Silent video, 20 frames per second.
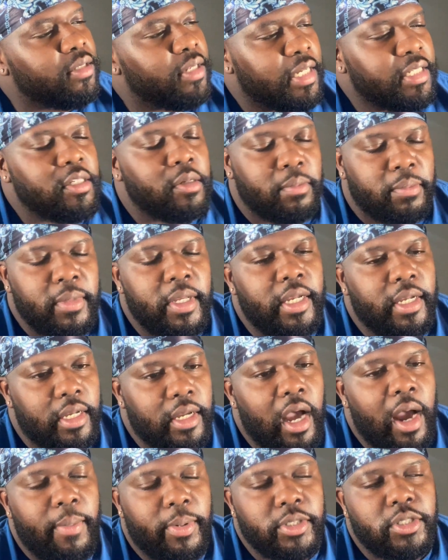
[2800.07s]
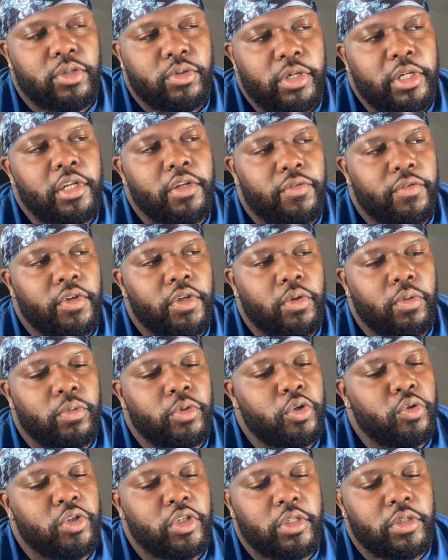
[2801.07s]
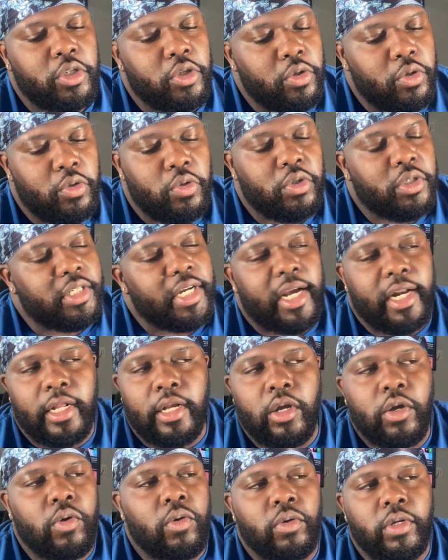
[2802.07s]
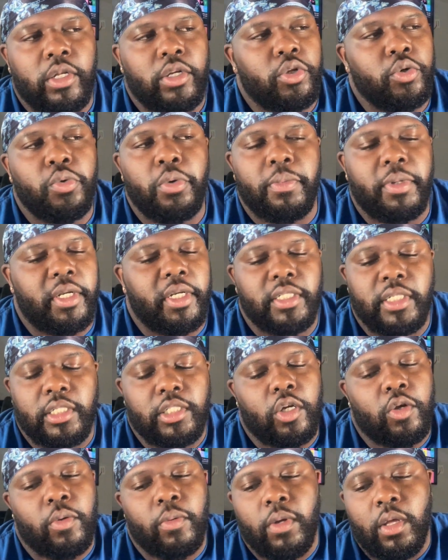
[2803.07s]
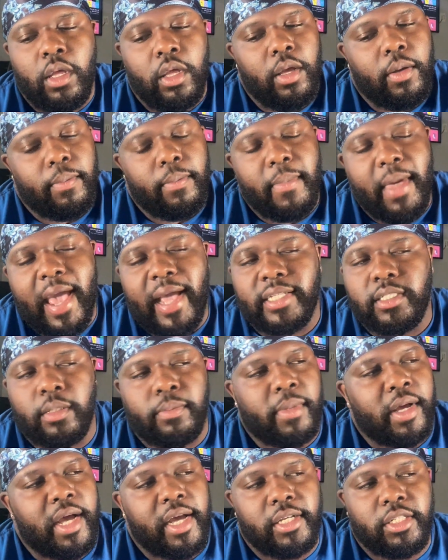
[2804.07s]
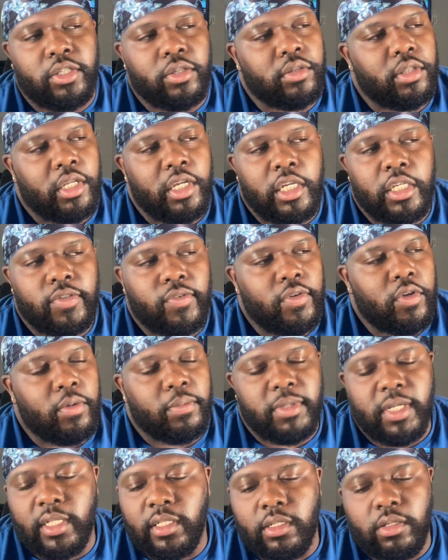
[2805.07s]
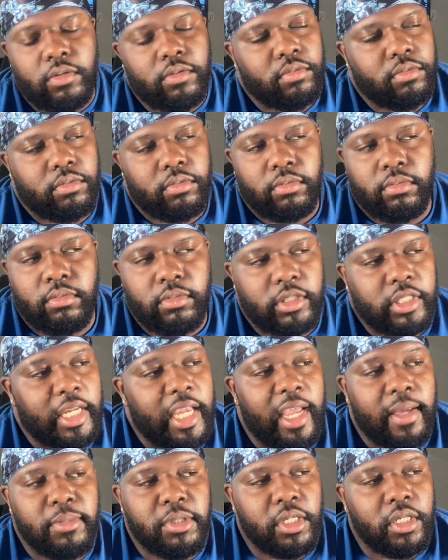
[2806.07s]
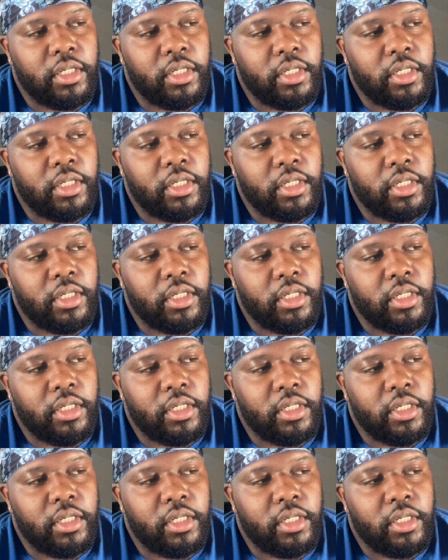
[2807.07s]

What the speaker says: That's a big opportunity for you. You just got to go on and do it because that's gonna maximize your things for you. I'm telling you, it's a game changer.